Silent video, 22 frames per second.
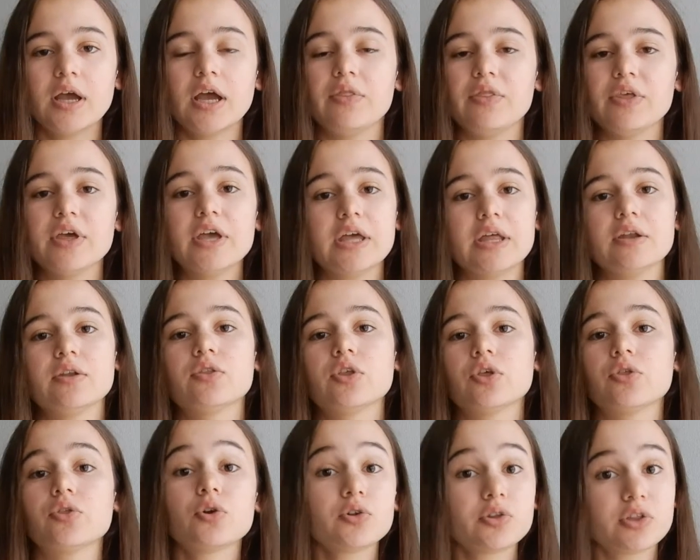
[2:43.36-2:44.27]
And then
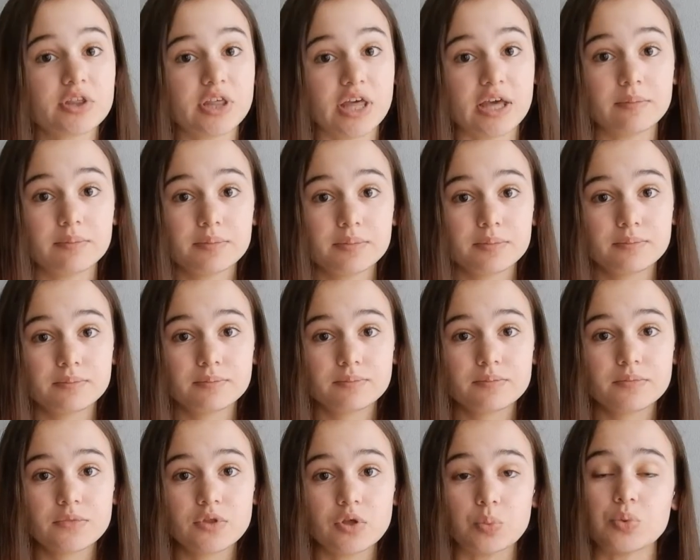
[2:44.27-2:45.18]
the third step
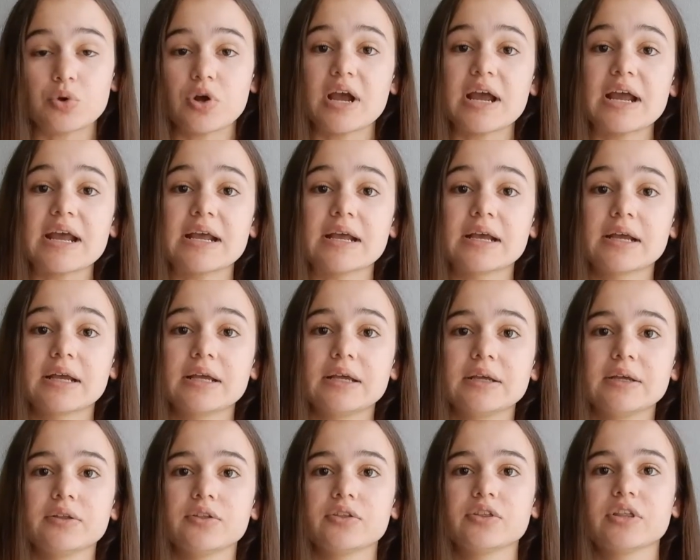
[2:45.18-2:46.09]
to praying
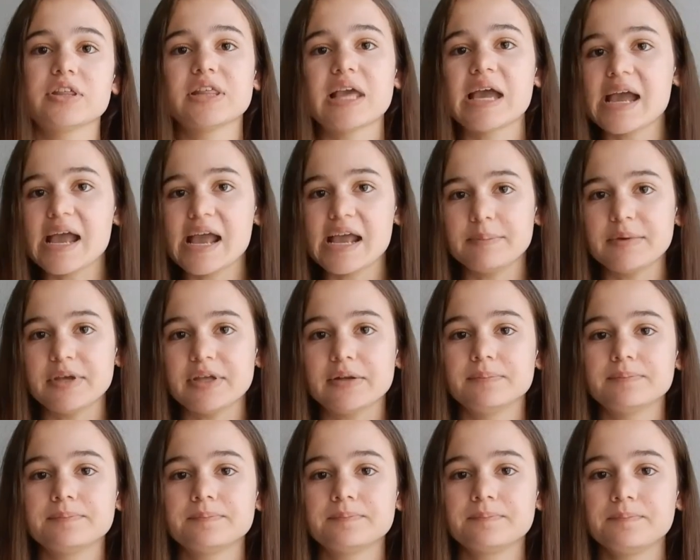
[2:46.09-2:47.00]
is to say
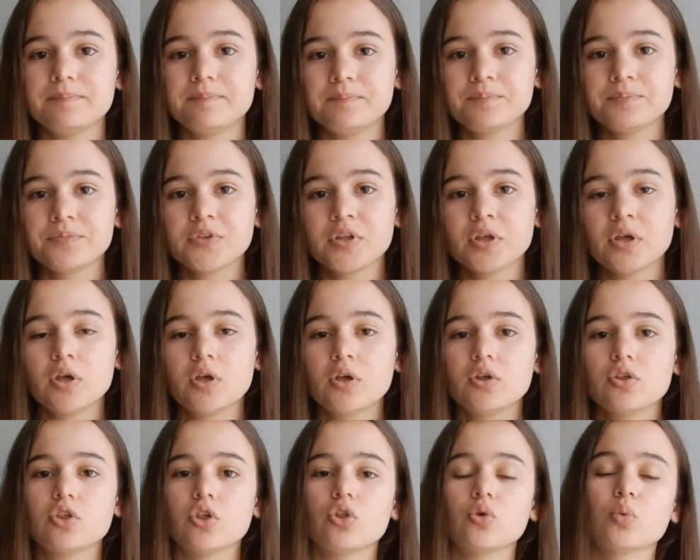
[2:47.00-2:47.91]
amen.
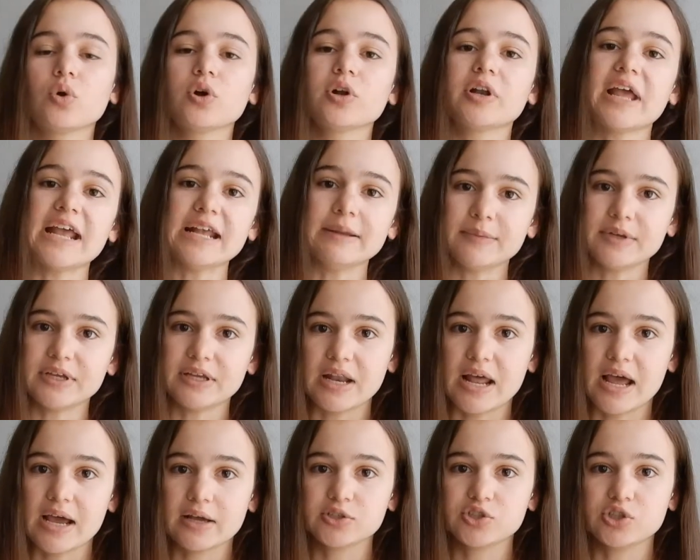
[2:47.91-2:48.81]
So the word amen
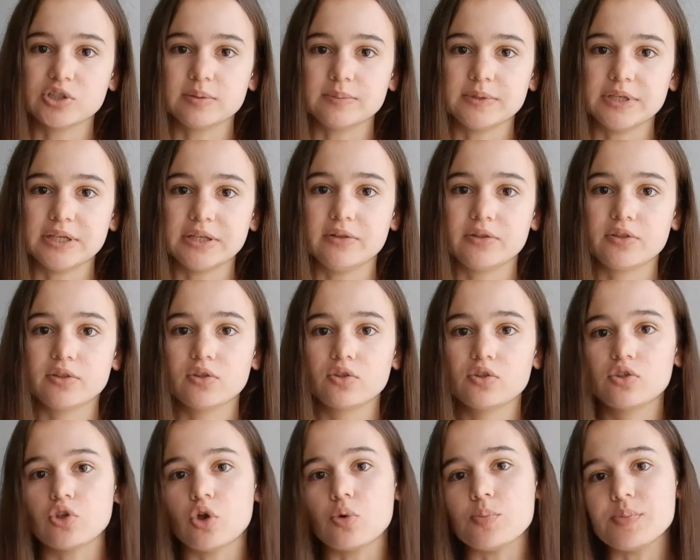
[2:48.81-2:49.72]
actually means
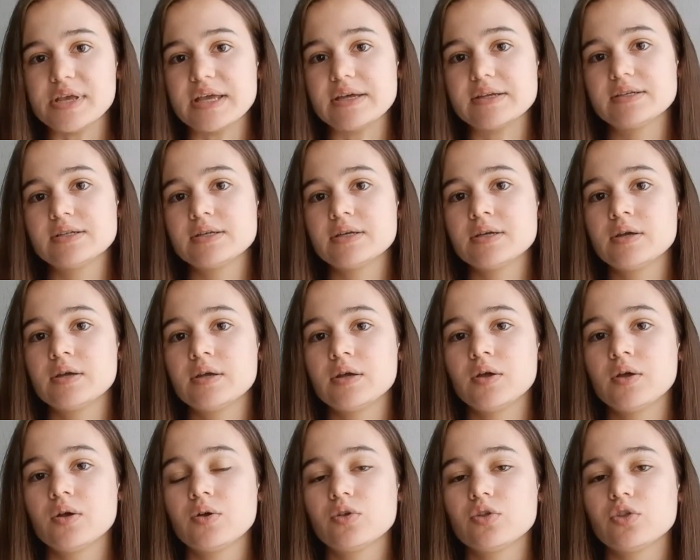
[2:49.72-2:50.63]
so be it.
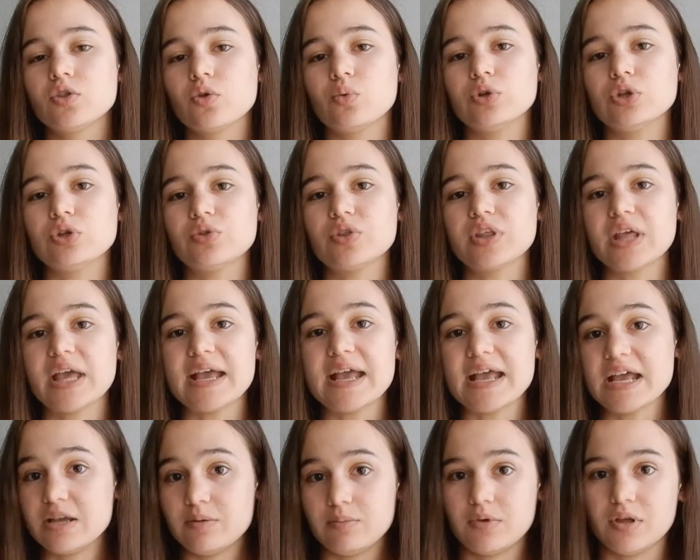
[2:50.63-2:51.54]
So when you say
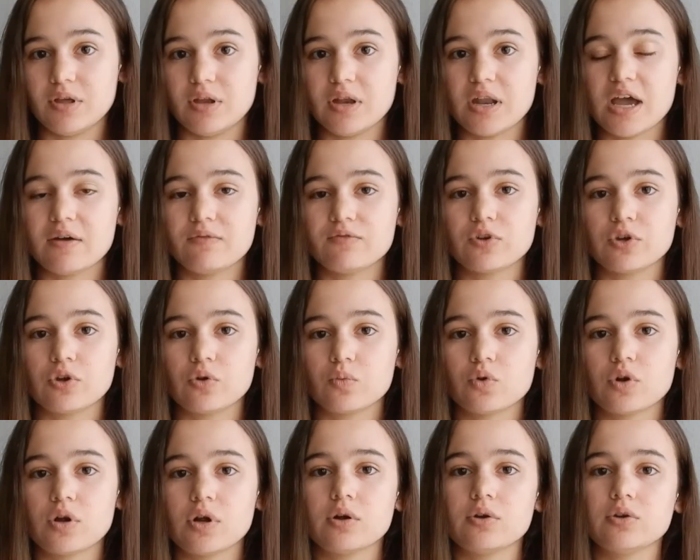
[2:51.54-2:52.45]
amen after your
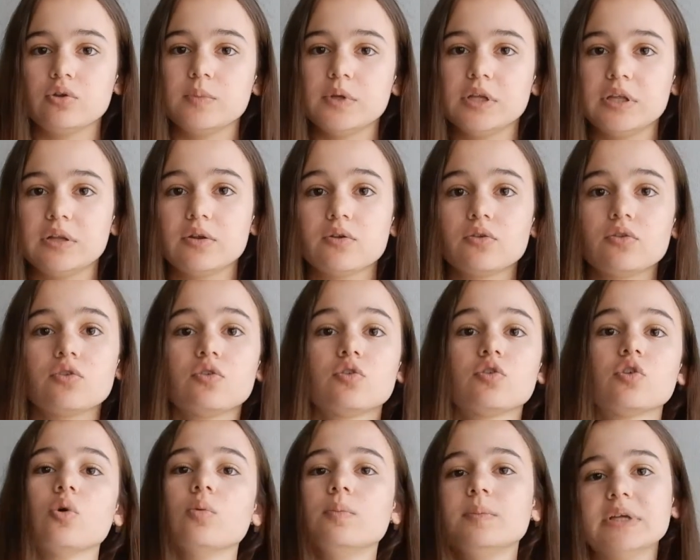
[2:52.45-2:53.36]
prayer, you mean
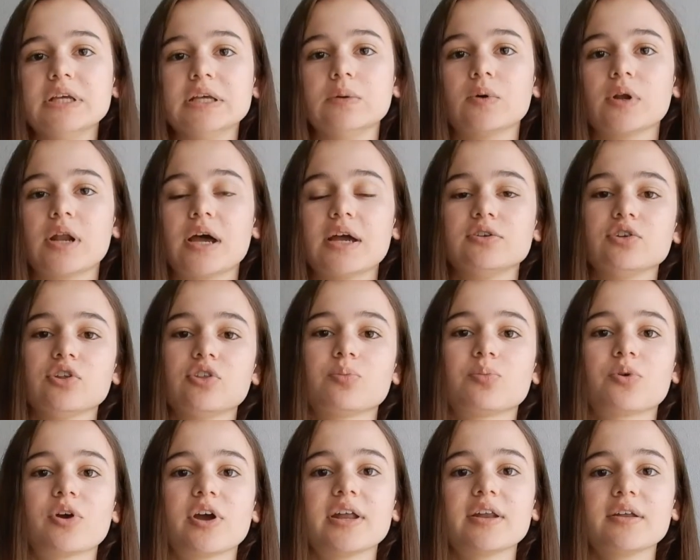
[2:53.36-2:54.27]
so be what I
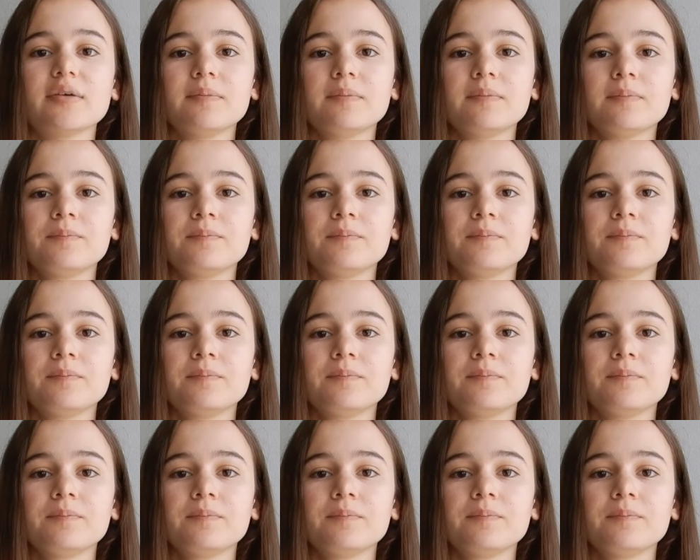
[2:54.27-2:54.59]
just prayed.